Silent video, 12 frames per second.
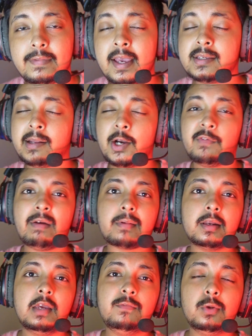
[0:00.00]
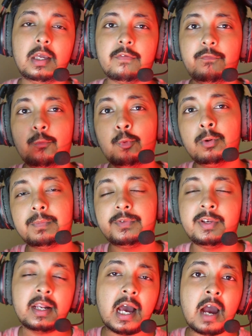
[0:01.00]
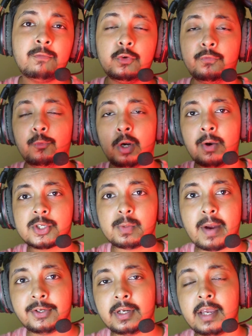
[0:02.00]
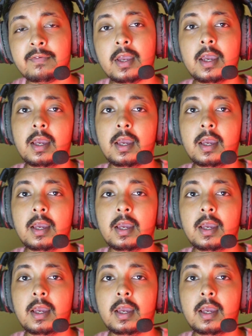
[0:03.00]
The Acer Nitro 5 can give you like 3.5 to 4 hours of battery life,